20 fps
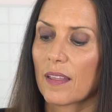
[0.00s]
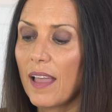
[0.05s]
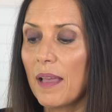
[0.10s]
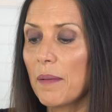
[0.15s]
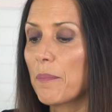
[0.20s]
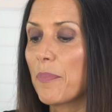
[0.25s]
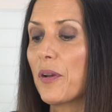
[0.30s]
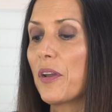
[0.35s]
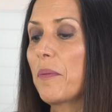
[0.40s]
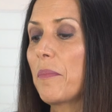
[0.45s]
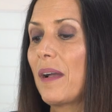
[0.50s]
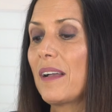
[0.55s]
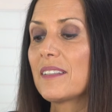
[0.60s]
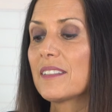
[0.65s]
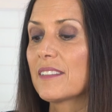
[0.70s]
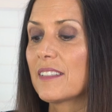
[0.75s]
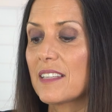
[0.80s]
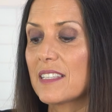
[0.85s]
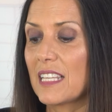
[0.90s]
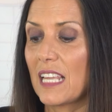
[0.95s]
and pretty
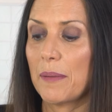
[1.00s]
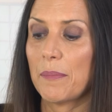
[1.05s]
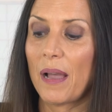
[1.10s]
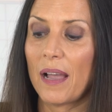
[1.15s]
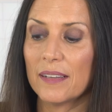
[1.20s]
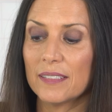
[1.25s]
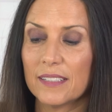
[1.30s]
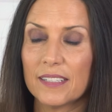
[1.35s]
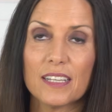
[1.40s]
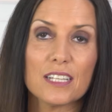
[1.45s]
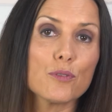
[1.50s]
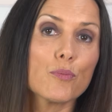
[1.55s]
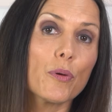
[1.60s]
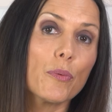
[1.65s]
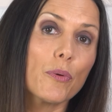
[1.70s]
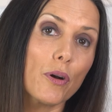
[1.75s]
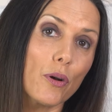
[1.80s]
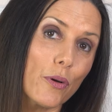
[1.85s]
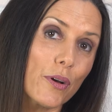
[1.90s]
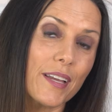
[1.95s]
much the same ideas we
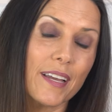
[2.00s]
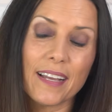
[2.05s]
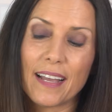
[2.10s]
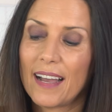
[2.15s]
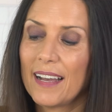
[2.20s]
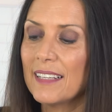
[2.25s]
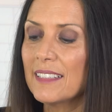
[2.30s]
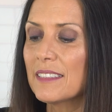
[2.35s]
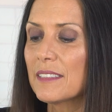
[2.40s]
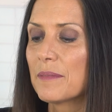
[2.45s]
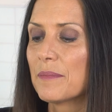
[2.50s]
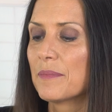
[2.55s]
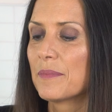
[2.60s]
were looking at.